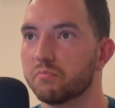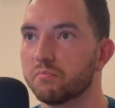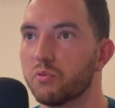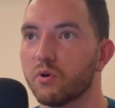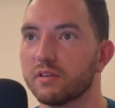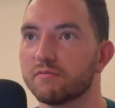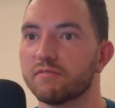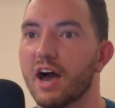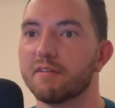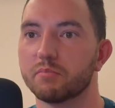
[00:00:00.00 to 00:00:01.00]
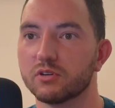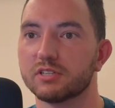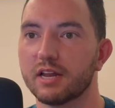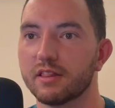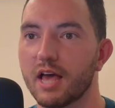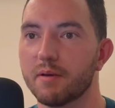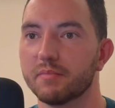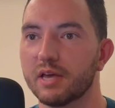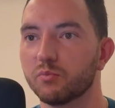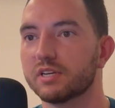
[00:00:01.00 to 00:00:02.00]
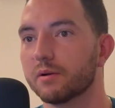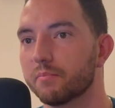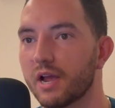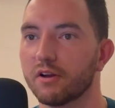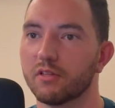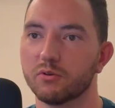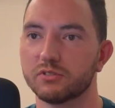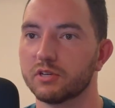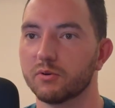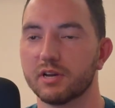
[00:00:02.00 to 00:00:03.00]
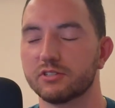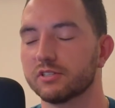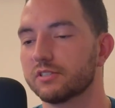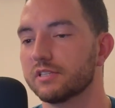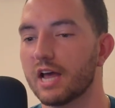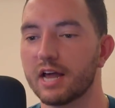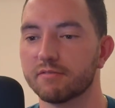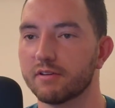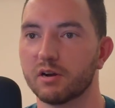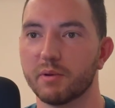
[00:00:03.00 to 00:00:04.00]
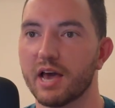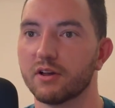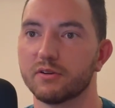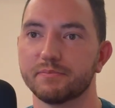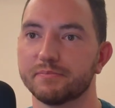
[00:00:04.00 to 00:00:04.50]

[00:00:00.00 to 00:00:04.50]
0.5% of them, and we compare those two, and it's just not a fair battle.